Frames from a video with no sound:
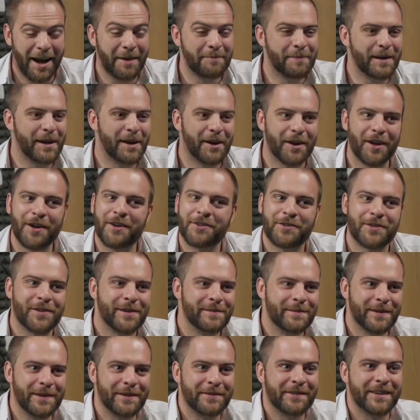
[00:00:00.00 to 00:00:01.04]
I'd be in a lot of
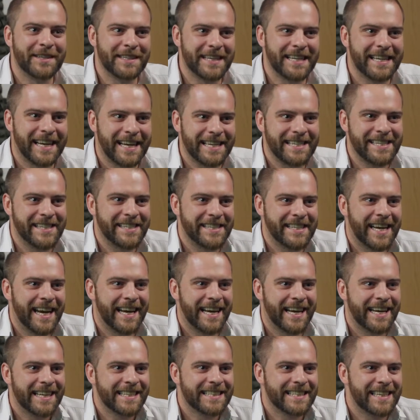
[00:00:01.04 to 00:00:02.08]
trouble if I did actually say
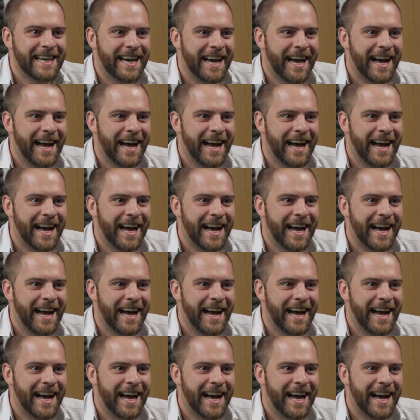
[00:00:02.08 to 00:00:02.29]
it.